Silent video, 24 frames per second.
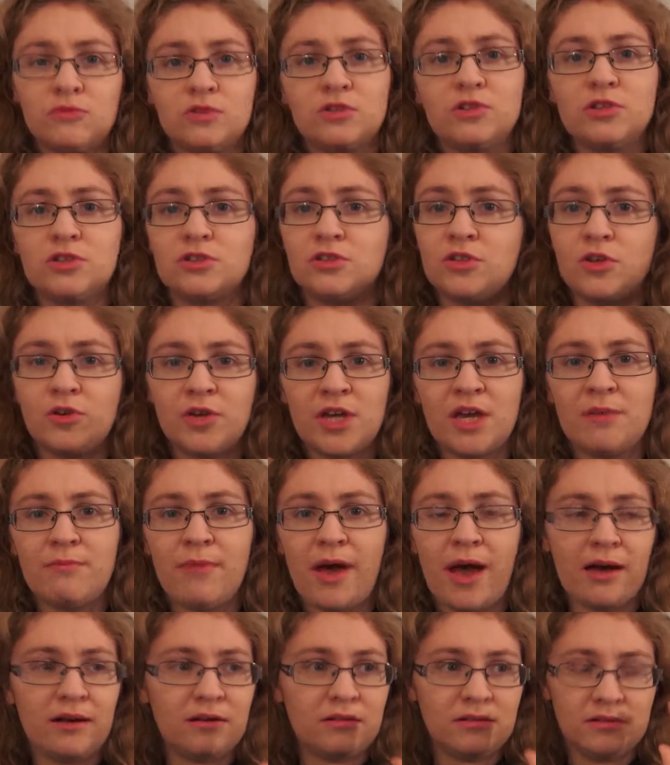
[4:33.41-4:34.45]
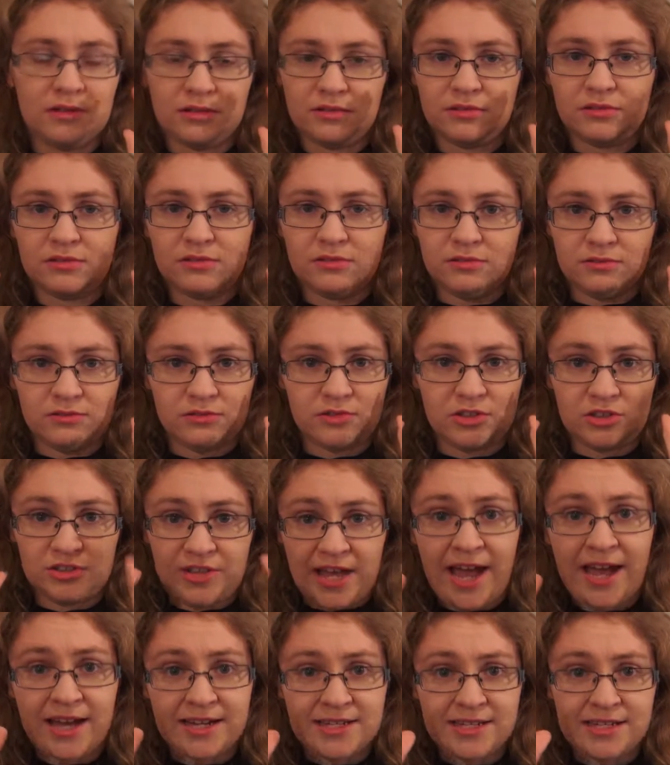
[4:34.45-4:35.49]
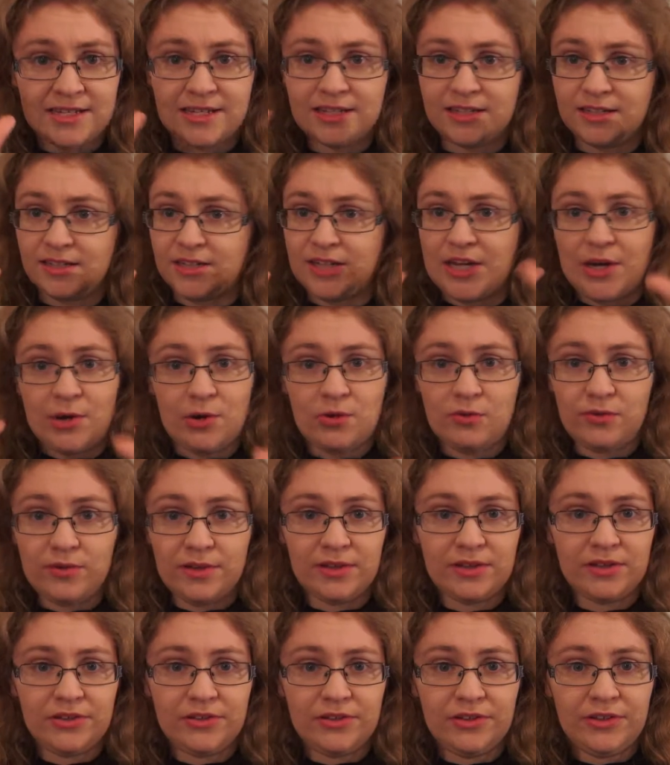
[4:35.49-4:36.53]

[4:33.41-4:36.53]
just don't get mad, just act it, go with it.